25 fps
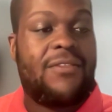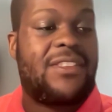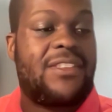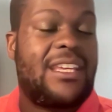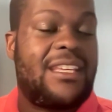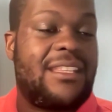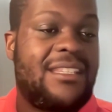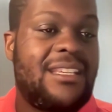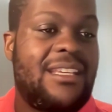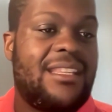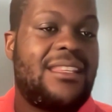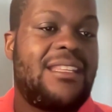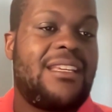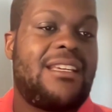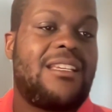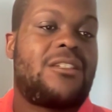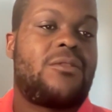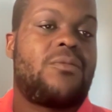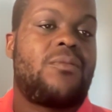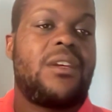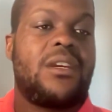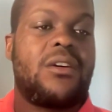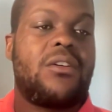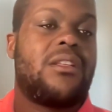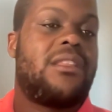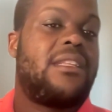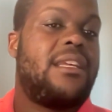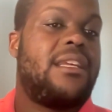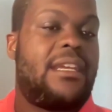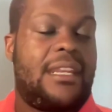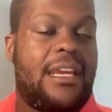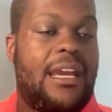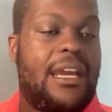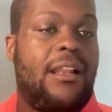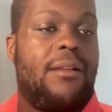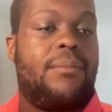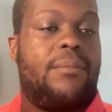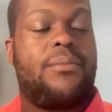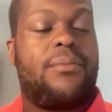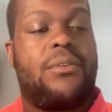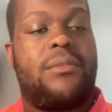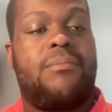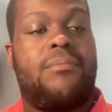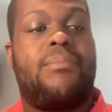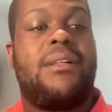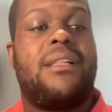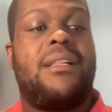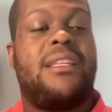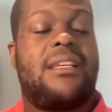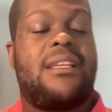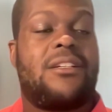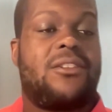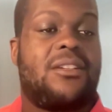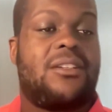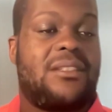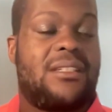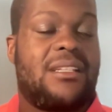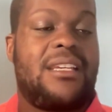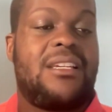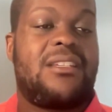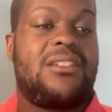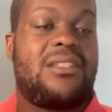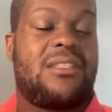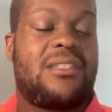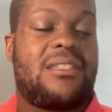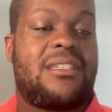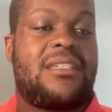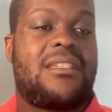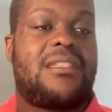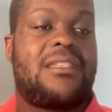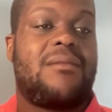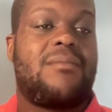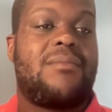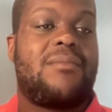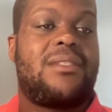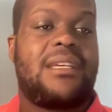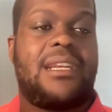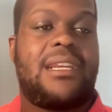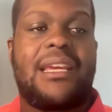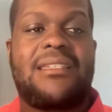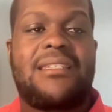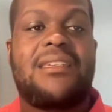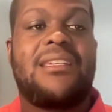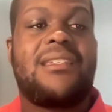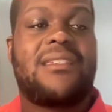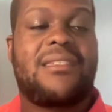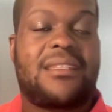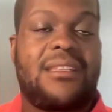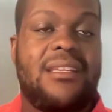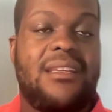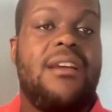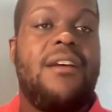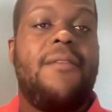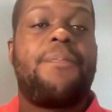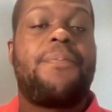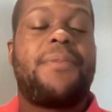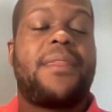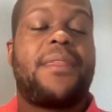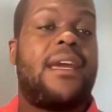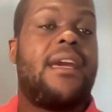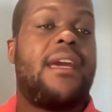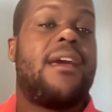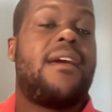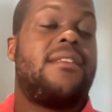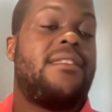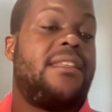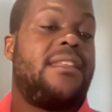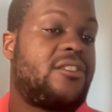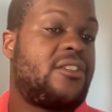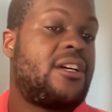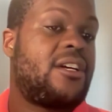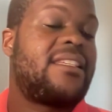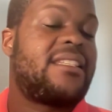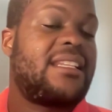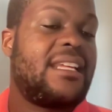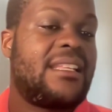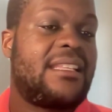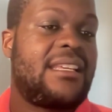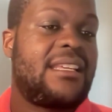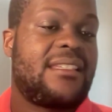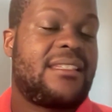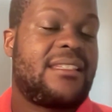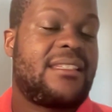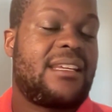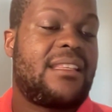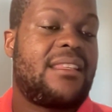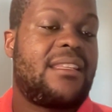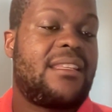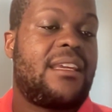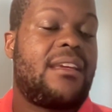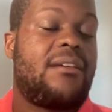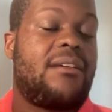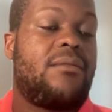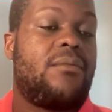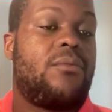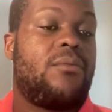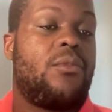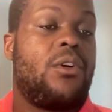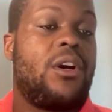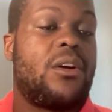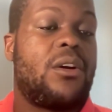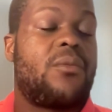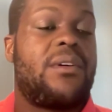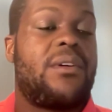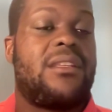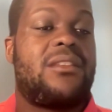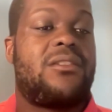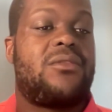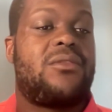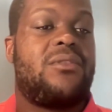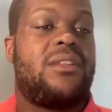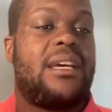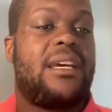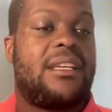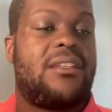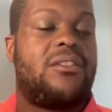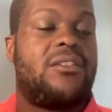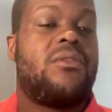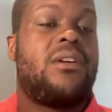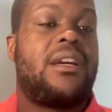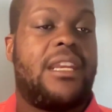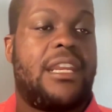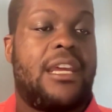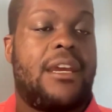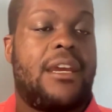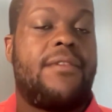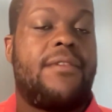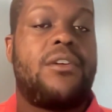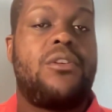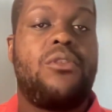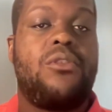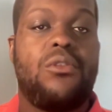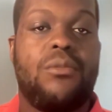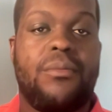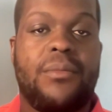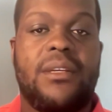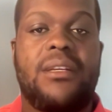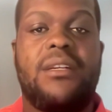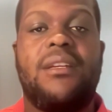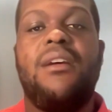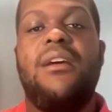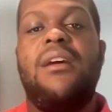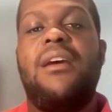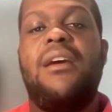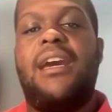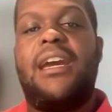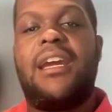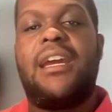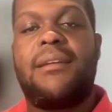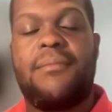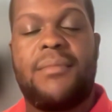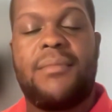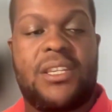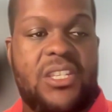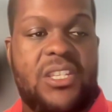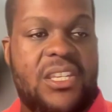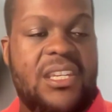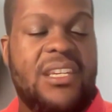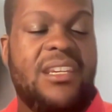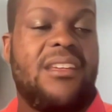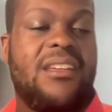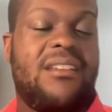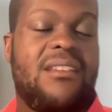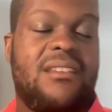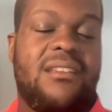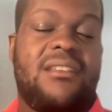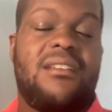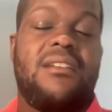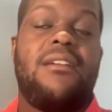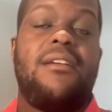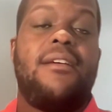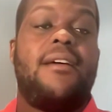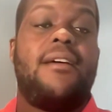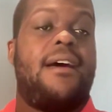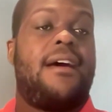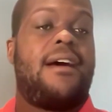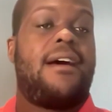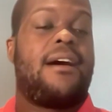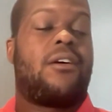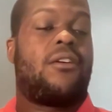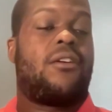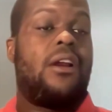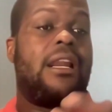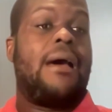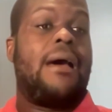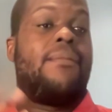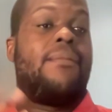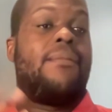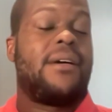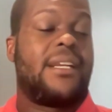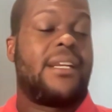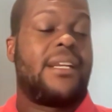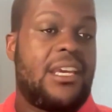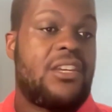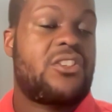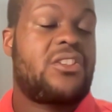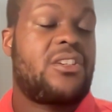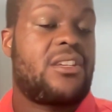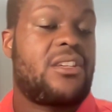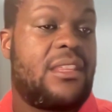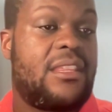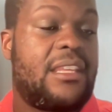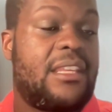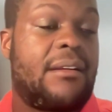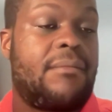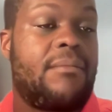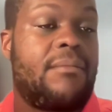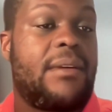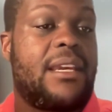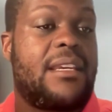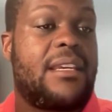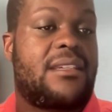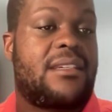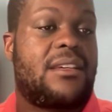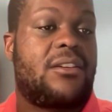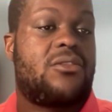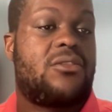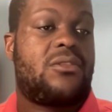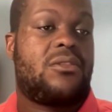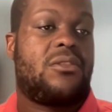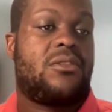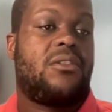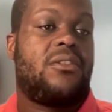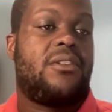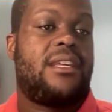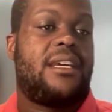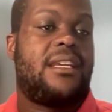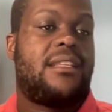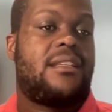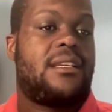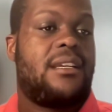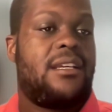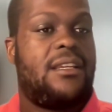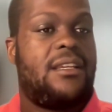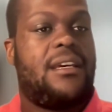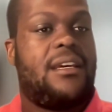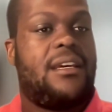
if they did this, we could then help with building translation systems that assist the translators that they work with, so that you can have a human and machine collaboration that makes it sure that,